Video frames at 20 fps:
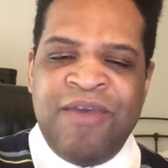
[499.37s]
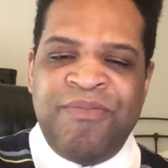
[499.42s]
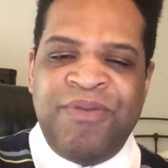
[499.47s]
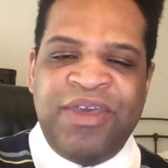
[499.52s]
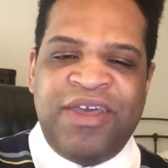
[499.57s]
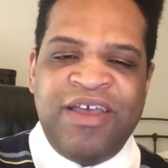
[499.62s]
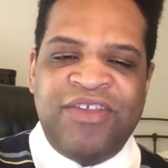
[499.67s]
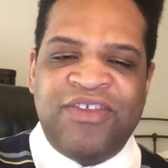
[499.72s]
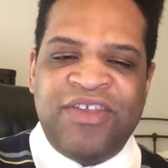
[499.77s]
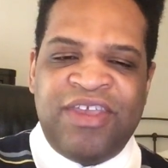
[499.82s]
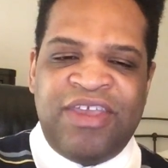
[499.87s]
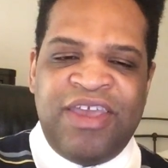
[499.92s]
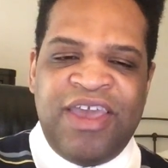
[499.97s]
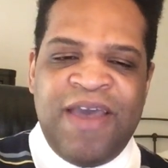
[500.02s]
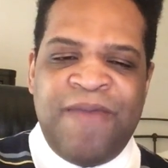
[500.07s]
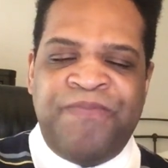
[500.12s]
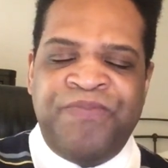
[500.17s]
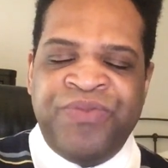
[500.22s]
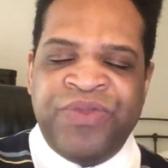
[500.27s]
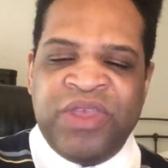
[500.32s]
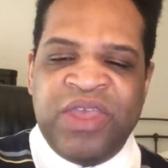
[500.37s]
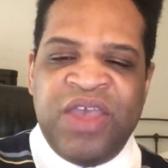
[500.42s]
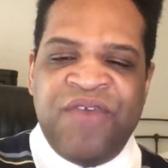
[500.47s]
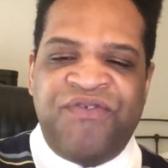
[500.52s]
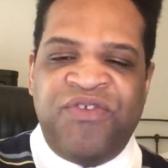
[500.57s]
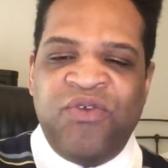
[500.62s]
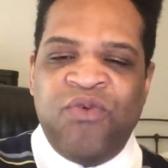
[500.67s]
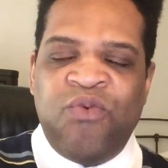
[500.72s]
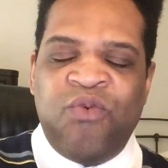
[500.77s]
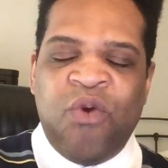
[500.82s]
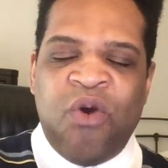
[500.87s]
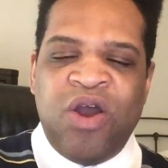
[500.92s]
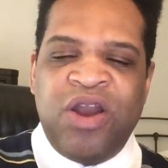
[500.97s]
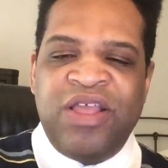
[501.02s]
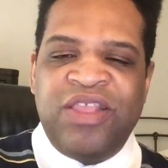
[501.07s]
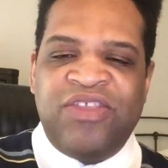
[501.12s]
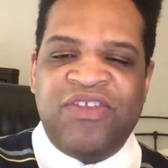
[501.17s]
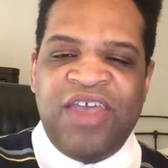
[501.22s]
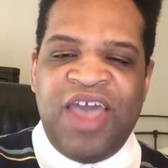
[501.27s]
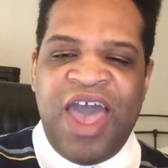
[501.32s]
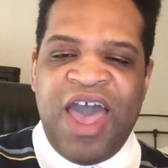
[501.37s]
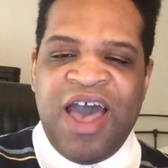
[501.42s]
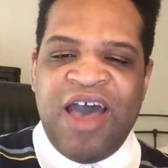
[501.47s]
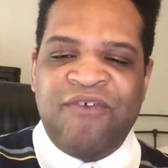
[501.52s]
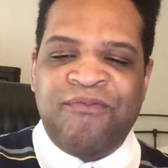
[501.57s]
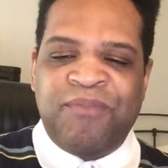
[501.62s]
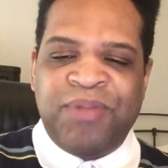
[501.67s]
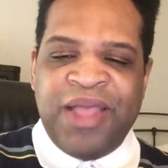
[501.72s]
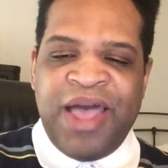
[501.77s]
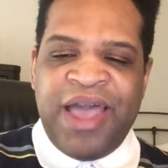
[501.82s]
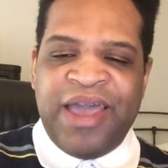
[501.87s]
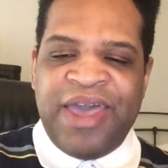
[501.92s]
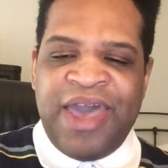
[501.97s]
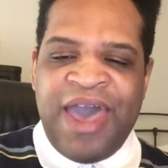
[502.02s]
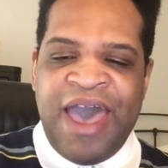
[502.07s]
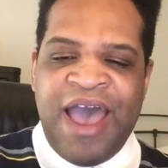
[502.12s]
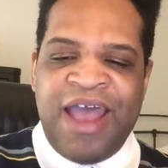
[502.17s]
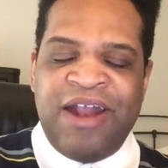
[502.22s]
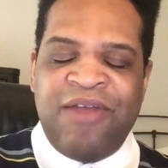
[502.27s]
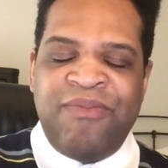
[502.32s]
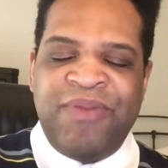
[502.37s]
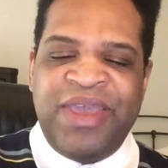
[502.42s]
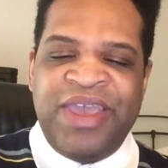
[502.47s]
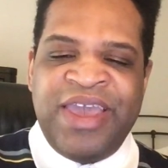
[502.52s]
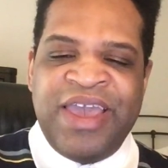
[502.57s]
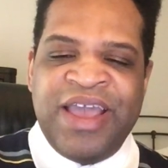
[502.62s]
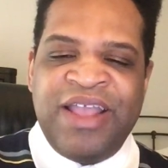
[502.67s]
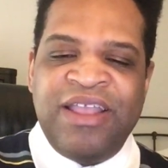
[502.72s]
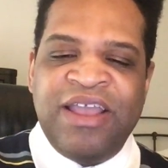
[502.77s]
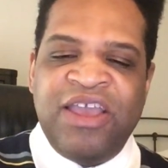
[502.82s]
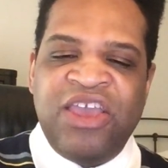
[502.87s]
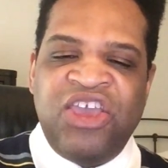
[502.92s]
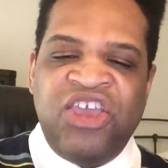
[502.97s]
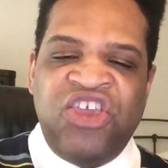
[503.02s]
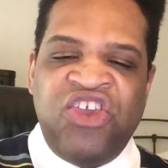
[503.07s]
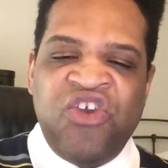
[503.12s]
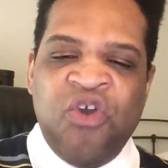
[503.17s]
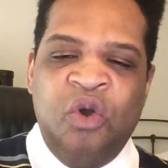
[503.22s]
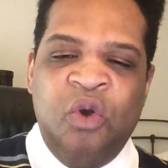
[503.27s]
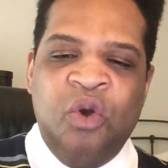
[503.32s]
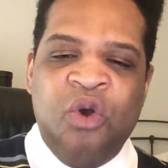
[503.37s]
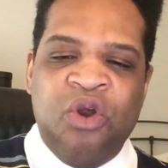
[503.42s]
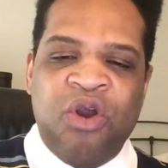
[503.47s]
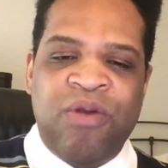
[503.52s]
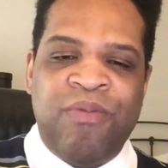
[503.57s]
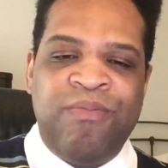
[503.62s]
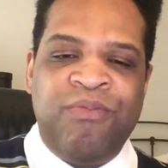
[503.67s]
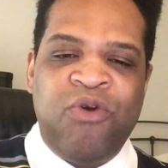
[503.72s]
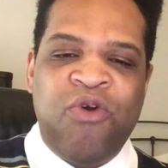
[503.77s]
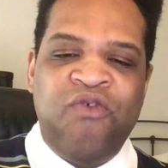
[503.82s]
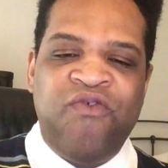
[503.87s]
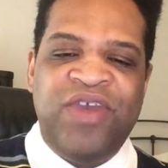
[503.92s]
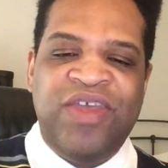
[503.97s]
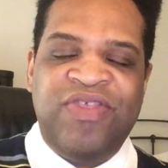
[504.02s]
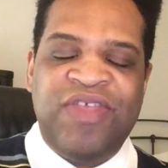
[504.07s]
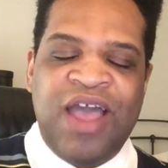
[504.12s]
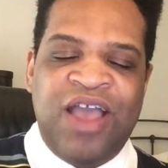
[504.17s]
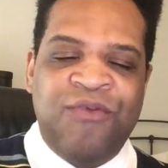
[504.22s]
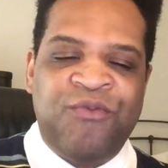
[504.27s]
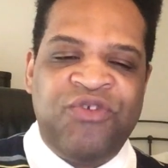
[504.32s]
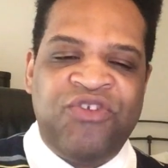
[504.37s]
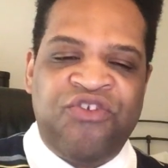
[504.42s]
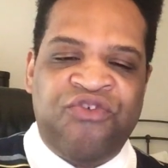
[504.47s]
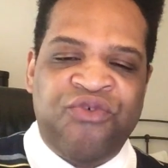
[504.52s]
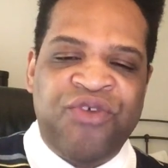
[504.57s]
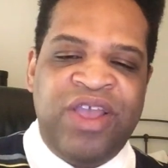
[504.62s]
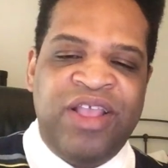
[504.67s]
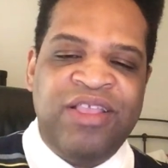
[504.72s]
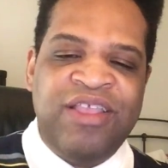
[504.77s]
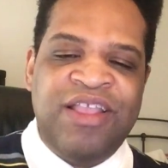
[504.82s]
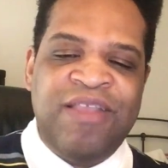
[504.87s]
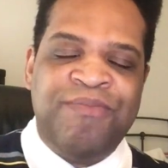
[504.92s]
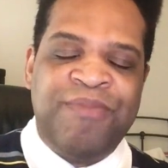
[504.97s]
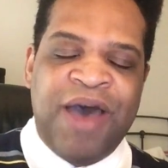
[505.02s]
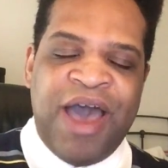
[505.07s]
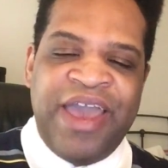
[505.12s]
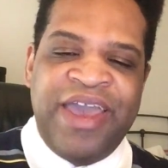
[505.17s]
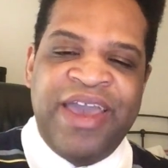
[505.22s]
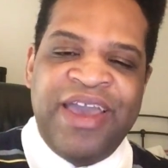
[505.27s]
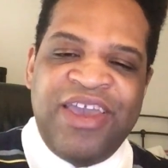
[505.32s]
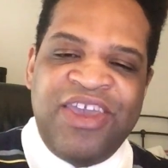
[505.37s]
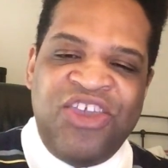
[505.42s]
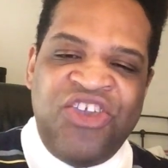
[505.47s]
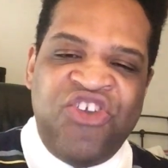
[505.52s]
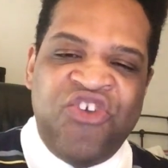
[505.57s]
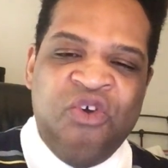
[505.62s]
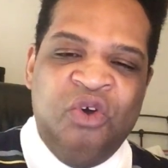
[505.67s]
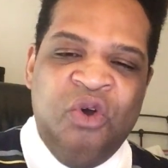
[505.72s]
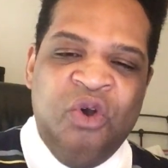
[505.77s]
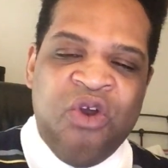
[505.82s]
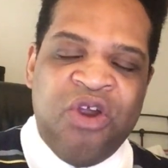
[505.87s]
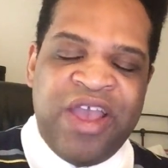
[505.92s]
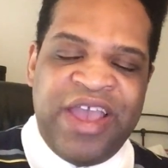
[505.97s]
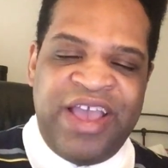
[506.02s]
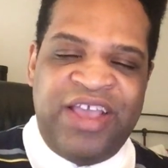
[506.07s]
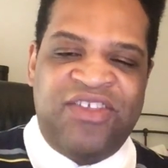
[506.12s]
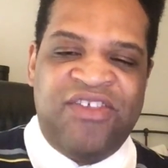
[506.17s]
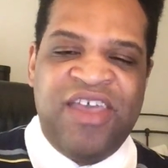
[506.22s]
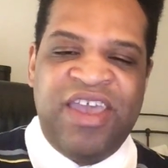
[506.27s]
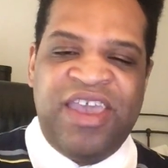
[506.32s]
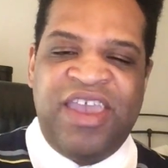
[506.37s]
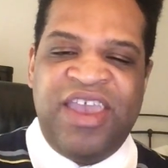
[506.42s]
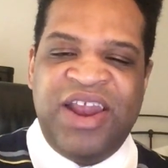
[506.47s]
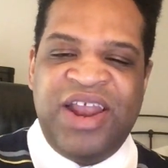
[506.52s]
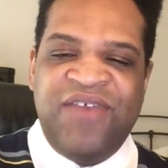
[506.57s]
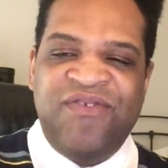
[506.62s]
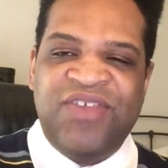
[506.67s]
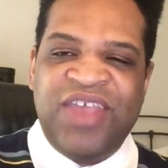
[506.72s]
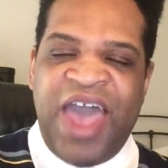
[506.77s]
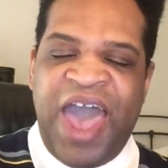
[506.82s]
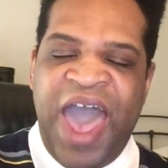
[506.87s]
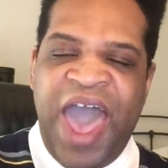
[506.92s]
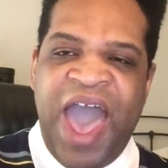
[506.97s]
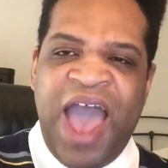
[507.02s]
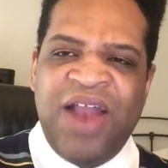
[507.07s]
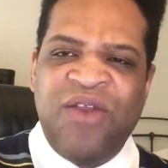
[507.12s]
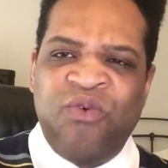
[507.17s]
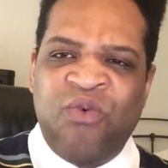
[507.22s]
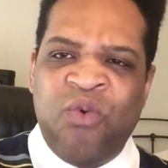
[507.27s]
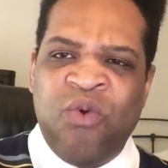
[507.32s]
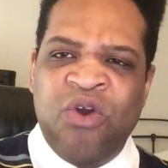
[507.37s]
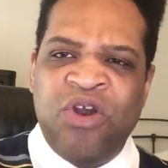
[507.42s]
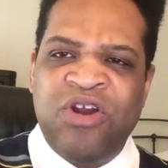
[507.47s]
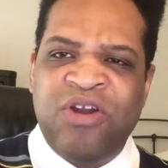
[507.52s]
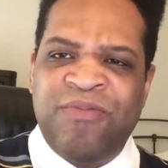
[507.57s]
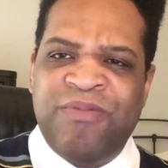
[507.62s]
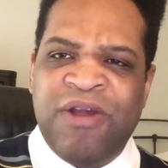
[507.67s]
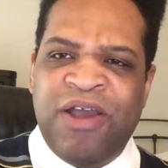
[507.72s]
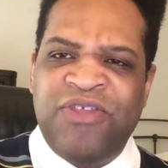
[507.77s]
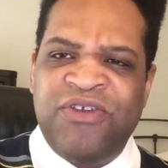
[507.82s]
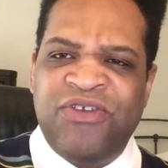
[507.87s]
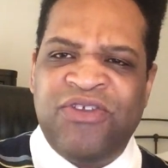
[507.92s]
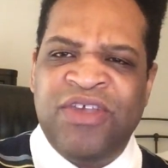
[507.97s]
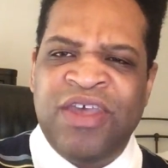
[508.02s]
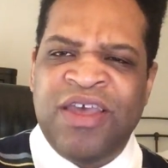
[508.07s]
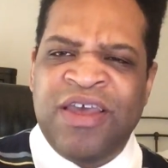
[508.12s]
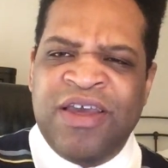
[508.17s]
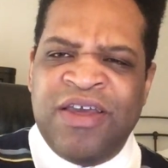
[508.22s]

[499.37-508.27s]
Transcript: Because again, if you wanted to have Black Adam in your movie that was greenlit by your executives at Warner Brothers,